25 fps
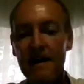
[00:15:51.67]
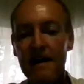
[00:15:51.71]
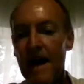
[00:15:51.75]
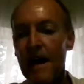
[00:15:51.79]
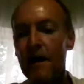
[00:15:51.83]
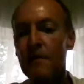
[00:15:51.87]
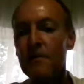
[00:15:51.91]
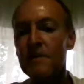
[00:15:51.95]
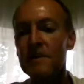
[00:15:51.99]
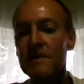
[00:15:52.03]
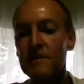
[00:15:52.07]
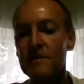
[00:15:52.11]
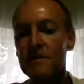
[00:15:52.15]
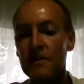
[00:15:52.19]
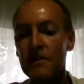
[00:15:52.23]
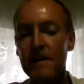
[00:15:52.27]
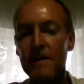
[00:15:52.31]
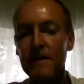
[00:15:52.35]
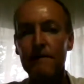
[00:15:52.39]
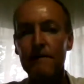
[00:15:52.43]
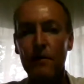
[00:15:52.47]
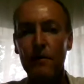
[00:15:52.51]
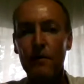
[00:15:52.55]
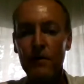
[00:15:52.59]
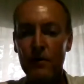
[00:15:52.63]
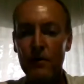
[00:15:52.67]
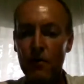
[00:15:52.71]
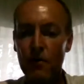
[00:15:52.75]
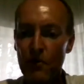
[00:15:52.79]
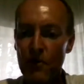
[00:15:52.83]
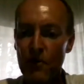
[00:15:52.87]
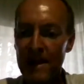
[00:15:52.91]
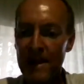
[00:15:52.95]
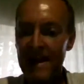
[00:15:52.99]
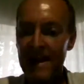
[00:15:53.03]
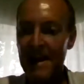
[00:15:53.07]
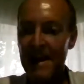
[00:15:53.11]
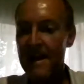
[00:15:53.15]
I was looking for
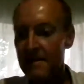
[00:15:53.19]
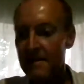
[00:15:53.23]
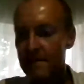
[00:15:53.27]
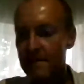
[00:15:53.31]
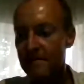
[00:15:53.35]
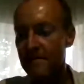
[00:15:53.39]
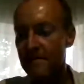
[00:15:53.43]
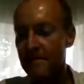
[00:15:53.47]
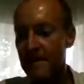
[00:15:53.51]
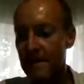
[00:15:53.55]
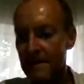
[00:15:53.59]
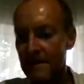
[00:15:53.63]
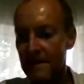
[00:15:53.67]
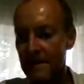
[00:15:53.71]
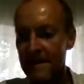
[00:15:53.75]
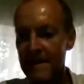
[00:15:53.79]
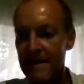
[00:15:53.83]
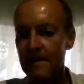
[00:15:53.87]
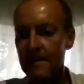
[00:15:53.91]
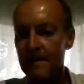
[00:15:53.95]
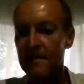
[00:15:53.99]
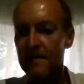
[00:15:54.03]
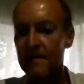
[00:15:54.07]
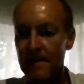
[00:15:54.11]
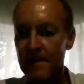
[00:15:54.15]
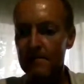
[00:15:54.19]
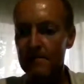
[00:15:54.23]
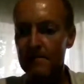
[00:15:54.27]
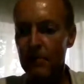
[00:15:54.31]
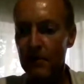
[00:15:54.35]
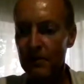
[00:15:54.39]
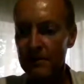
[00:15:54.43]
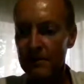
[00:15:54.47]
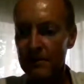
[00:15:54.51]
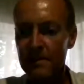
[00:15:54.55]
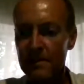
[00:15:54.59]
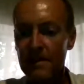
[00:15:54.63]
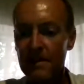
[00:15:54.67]
creative legal
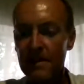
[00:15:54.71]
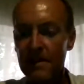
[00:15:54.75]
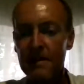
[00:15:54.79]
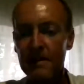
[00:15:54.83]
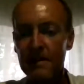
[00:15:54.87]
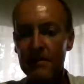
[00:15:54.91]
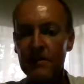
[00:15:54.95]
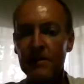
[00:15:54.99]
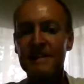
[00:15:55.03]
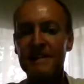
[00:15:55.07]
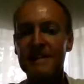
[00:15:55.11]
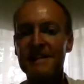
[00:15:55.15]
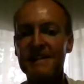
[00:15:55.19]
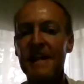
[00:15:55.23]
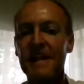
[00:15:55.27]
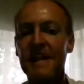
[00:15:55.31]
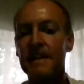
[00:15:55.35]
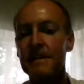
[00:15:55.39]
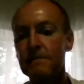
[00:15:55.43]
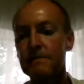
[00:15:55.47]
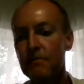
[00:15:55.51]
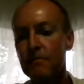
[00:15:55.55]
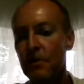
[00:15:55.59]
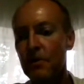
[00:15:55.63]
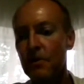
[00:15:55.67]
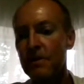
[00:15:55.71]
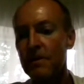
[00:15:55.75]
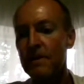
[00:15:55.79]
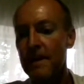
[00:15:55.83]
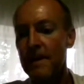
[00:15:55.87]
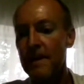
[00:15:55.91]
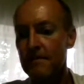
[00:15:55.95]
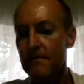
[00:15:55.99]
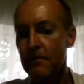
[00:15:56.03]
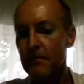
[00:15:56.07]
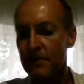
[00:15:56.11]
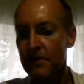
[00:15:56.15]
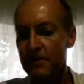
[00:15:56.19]
inputs, not
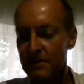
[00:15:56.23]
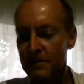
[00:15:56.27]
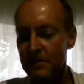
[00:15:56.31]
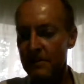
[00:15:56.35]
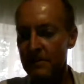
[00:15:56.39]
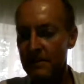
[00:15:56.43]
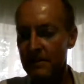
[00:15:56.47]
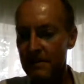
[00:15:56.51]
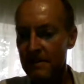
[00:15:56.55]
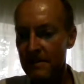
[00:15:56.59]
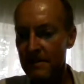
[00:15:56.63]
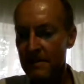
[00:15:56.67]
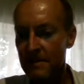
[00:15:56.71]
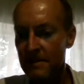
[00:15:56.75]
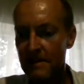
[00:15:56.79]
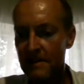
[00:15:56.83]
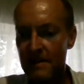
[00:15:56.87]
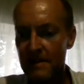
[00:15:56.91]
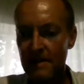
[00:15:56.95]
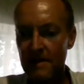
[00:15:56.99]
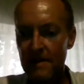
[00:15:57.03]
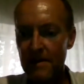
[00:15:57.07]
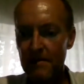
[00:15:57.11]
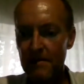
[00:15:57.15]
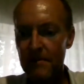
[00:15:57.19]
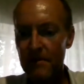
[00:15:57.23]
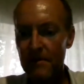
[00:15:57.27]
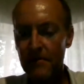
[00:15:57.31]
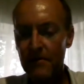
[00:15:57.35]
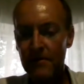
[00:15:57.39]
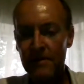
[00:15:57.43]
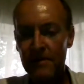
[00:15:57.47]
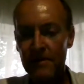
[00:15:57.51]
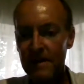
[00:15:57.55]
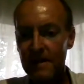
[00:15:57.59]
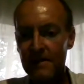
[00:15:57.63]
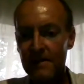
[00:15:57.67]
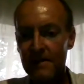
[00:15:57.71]
textbook inputs,
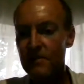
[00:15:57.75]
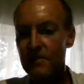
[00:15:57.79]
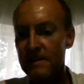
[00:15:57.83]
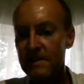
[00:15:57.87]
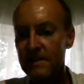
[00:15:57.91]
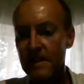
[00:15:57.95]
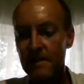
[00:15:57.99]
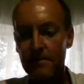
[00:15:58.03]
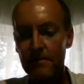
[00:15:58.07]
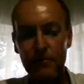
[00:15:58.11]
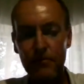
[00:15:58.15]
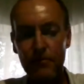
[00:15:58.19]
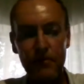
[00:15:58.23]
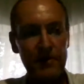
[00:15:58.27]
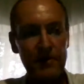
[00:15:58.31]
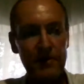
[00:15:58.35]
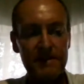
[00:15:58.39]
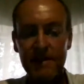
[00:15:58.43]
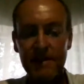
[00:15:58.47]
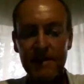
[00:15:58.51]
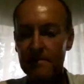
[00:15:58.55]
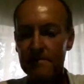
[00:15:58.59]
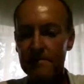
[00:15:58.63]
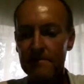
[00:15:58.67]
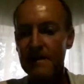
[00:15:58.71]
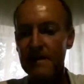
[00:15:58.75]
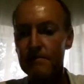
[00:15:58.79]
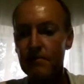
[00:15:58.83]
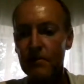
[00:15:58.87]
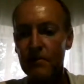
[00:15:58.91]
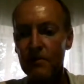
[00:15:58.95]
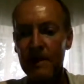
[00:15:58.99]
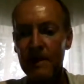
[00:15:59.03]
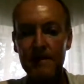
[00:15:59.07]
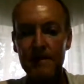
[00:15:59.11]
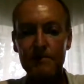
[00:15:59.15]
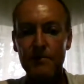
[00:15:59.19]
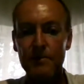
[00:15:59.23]
because I knew at that point in time
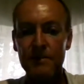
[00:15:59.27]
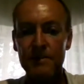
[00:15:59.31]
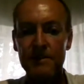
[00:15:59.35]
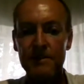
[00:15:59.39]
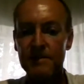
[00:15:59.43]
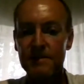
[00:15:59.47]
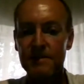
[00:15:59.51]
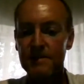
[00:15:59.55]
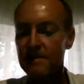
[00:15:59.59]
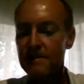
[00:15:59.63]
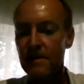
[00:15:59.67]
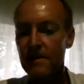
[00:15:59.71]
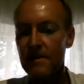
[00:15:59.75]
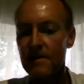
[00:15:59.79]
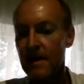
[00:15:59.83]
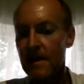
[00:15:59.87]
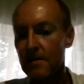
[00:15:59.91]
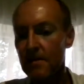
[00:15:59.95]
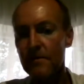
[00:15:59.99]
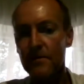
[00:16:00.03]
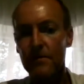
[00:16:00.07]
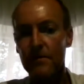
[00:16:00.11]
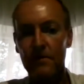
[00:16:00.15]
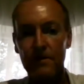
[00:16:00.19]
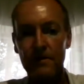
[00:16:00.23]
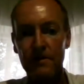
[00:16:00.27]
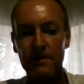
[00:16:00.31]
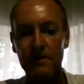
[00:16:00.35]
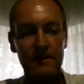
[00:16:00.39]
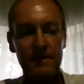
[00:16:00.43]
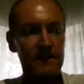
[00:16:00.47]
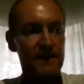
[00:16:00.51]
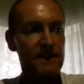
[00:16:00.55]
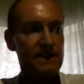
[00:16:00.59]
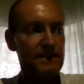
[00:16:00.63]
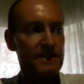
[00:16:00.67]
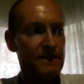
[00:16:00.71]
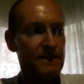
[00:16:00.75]
textbook inputs don't help at all.
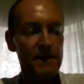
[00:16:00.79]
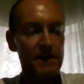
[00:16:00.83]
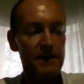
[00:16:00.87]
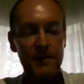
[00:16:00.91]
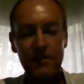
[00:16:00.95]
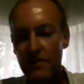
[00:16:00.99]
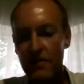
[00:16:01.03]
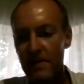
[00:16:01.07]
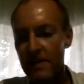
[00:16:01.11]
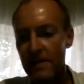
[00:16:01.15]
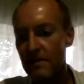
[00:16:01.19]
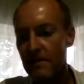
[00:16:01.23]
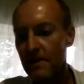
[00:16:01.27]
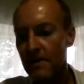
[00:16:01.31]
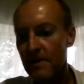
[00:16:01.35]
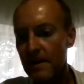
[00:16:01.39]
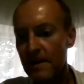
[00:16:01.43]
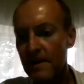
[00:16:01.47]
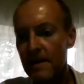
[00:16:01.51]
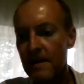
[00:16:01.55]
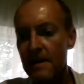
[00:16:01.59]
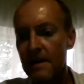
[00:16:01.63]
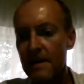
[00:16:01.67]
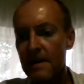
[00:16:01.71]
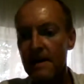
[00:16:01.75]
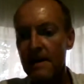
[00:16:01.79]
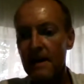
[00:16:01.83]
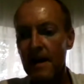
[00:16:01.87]
It doesn't take you anywhere.